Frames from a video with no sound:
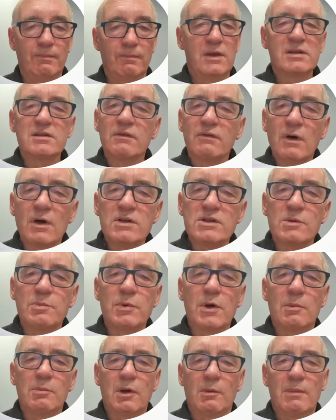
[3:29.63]
This avoids the
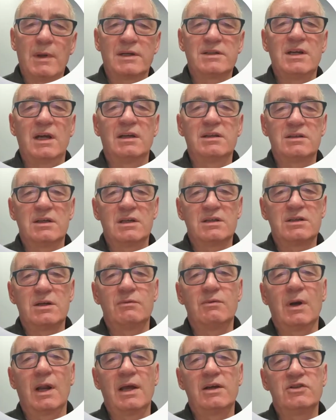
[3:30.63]
problem that exists
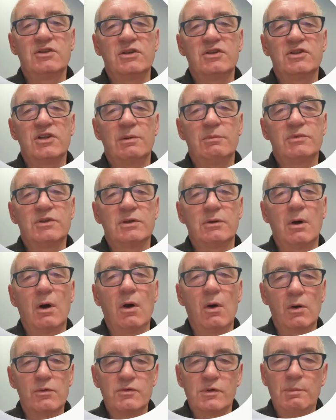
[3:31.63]
in relationship to
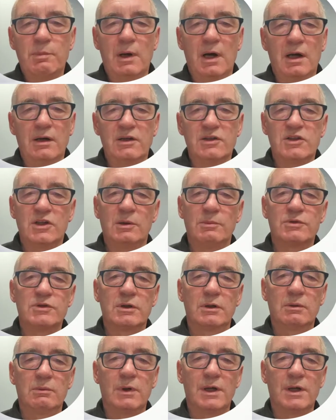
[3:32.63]
ordinary partnerships,